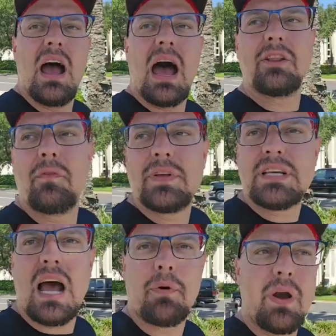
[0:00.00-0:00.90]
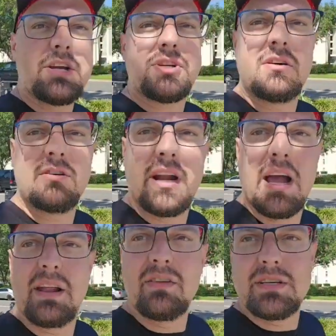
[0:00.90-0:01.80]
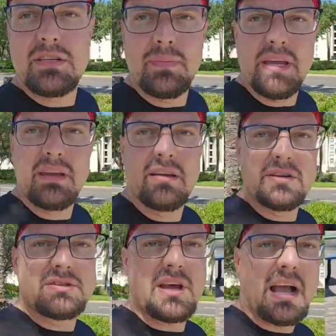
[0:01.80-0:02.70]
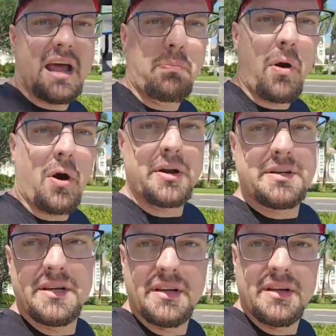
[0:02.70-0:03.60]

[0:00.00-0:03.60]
I don't know if it's operational or not. It looks to be just like kind of parked.